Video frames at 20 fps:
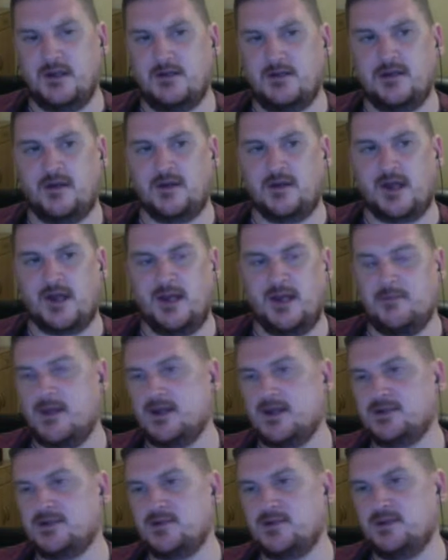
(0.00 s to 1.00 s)
no game
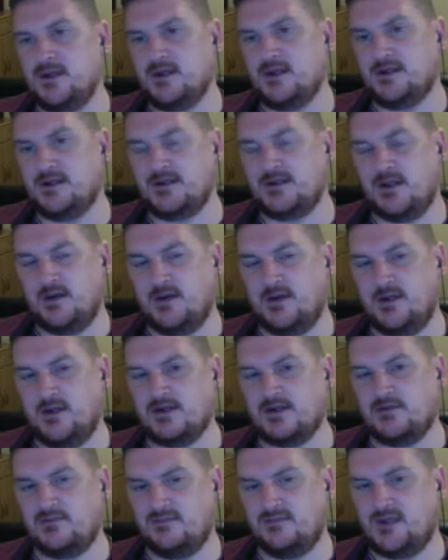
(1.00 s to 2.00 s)
management there. So that's
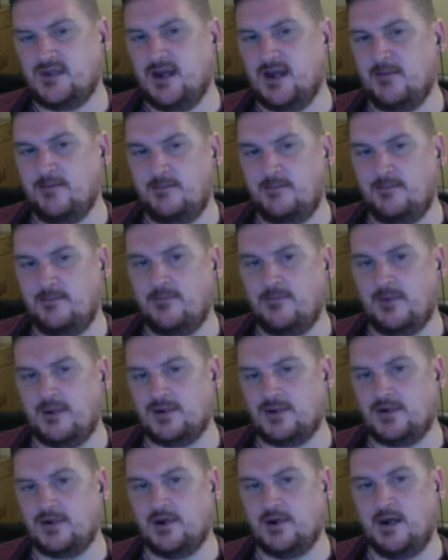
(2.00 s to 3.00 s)
dumb.
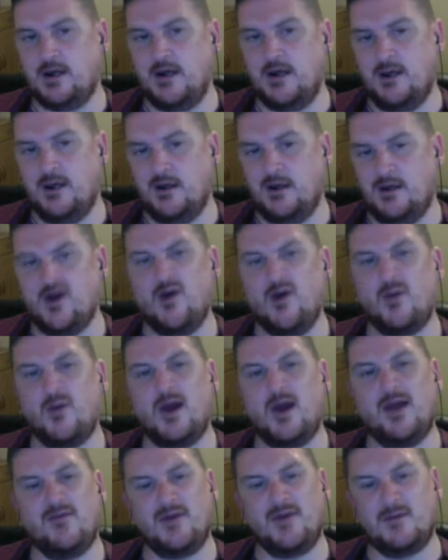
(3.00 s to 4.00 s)
Budgeta got
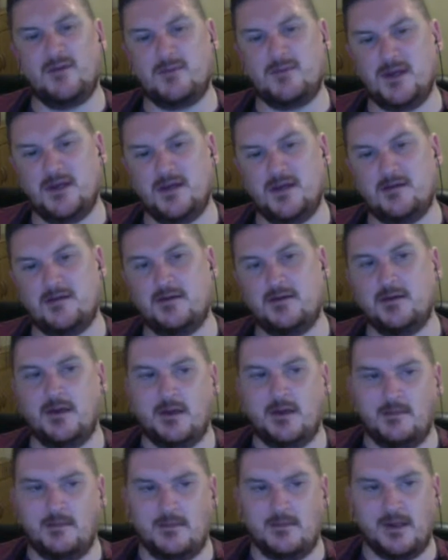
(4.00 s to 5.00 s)
away with it a bit,
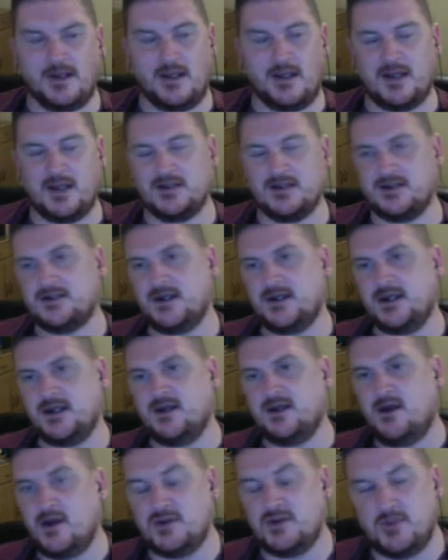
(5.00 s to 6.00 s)
but as I say,
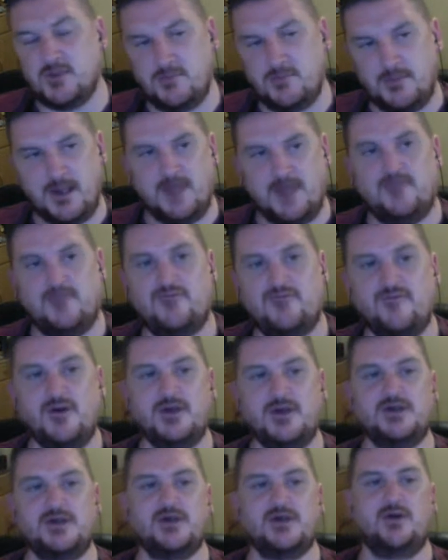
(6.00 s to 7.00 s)
guys, we've beaten
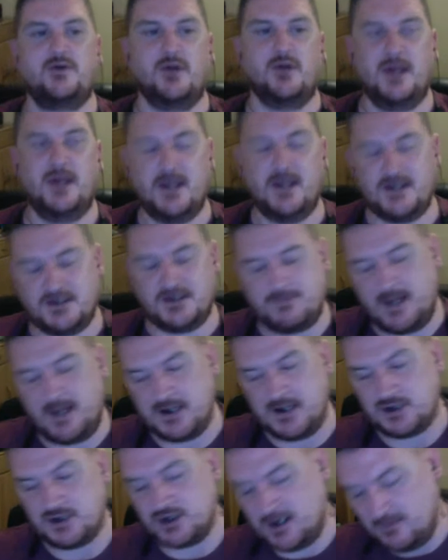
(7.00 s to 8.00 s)
3-2,
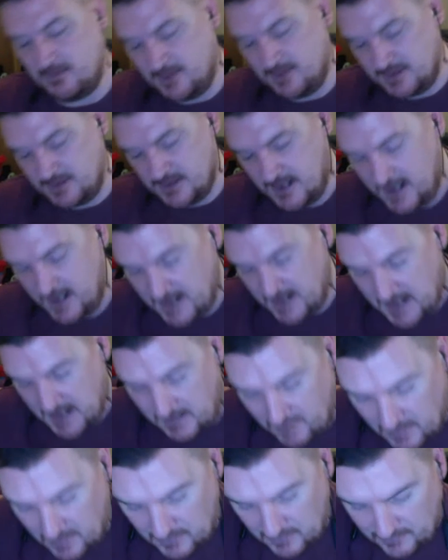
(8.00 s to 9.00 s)
Spanish champions in
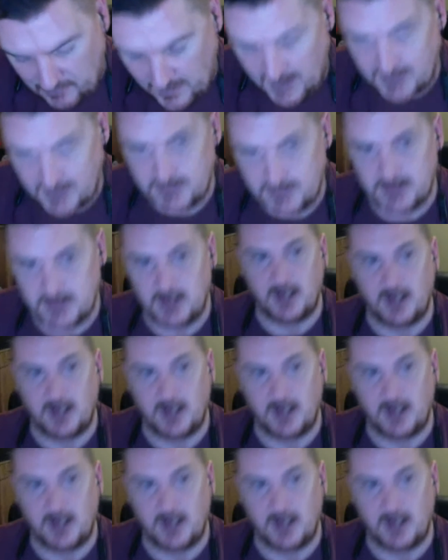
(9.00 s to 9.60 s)
their own ground,